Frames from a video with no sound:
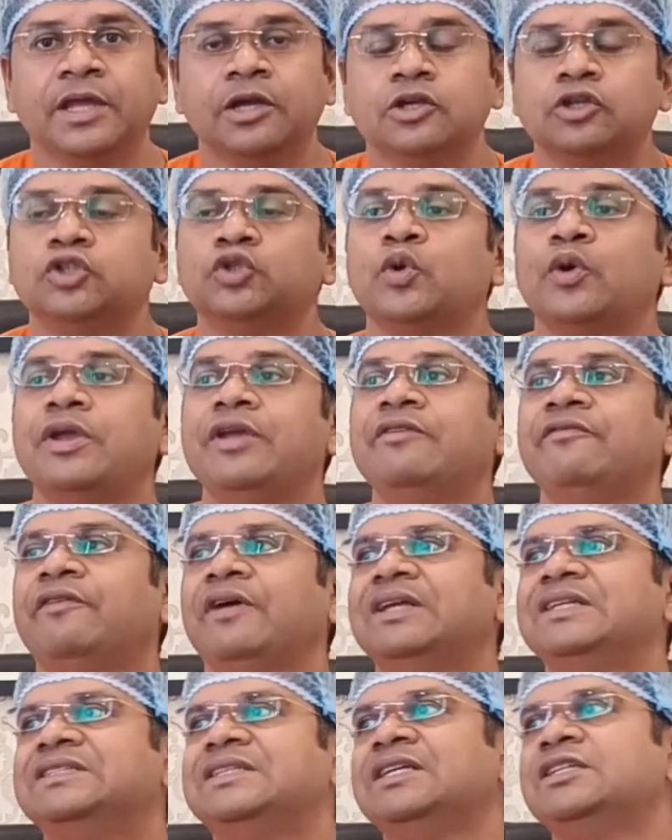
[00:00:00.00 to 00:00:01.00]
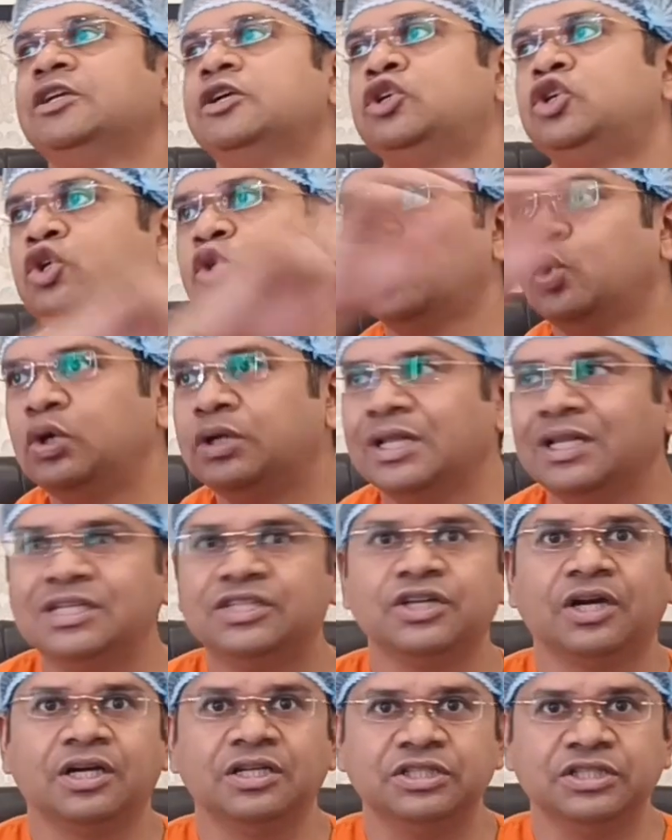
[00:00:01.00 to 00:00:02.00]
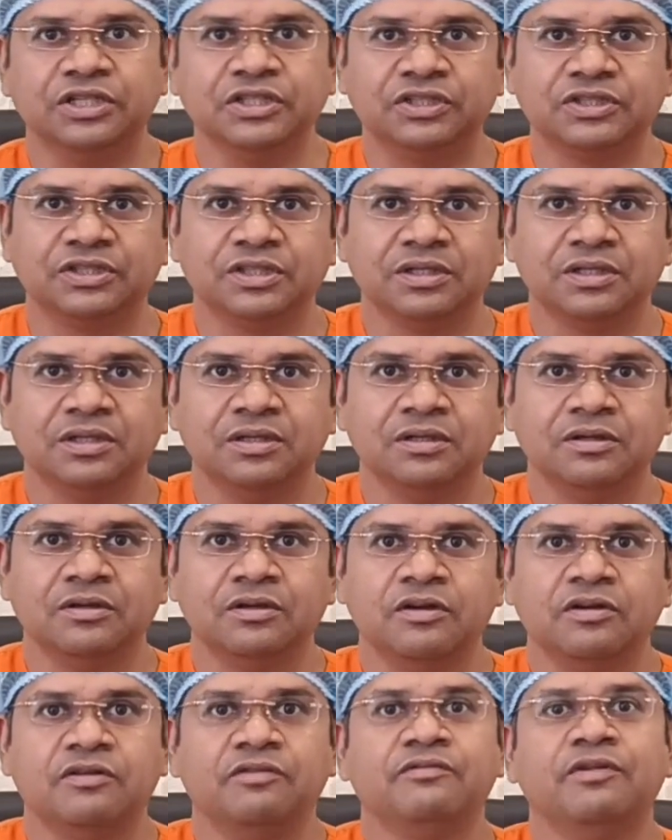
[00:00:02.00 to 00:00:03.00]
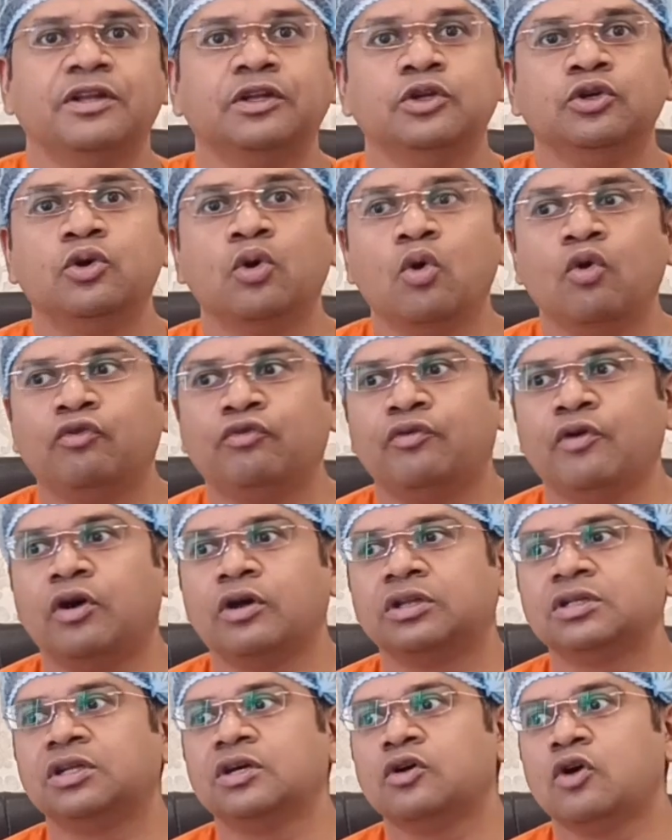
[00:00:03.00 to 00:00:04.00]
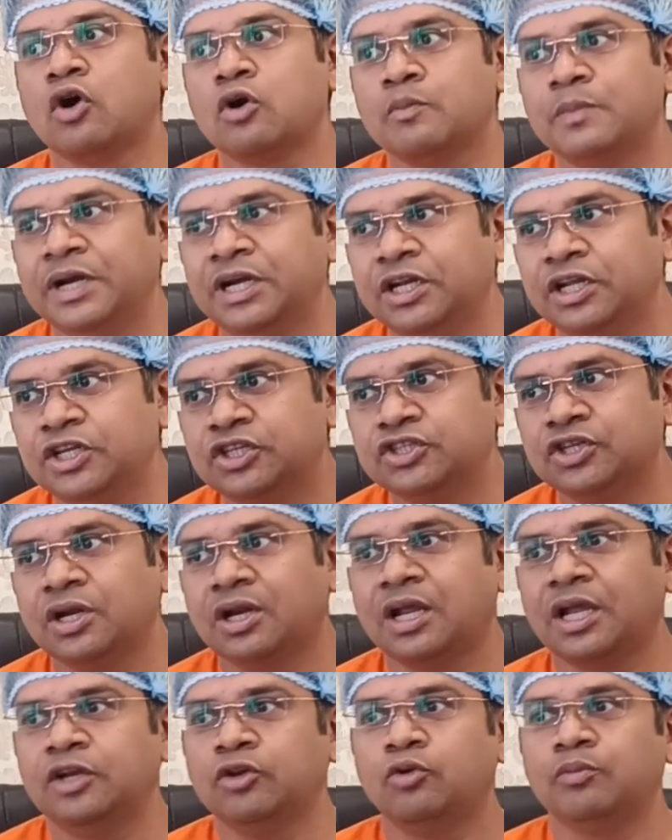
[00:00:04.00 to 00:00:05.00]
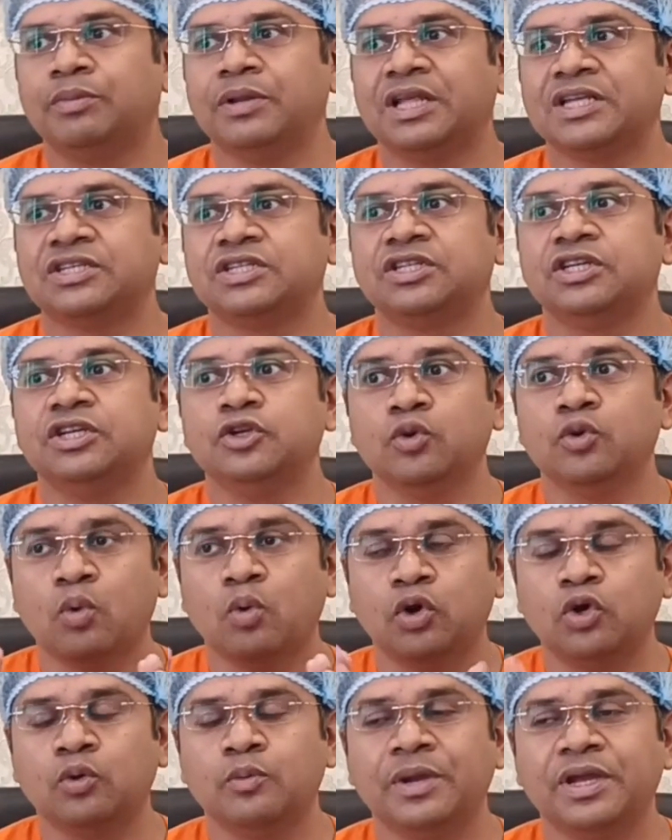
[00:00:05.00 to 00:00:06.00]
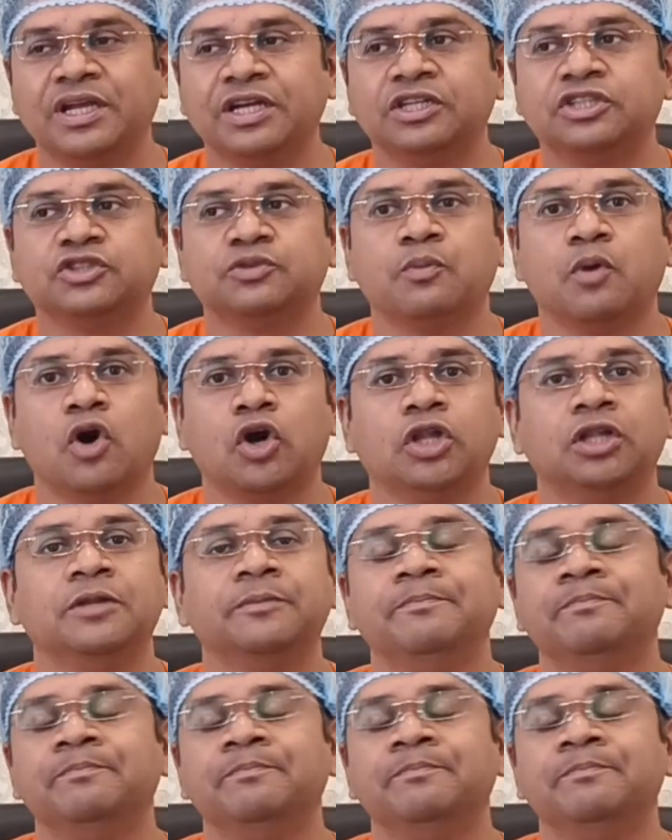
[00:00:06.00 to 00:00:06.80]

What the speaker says: So if I say the total charges, when you go for the augmentation rhinoplasty, you want to make it small,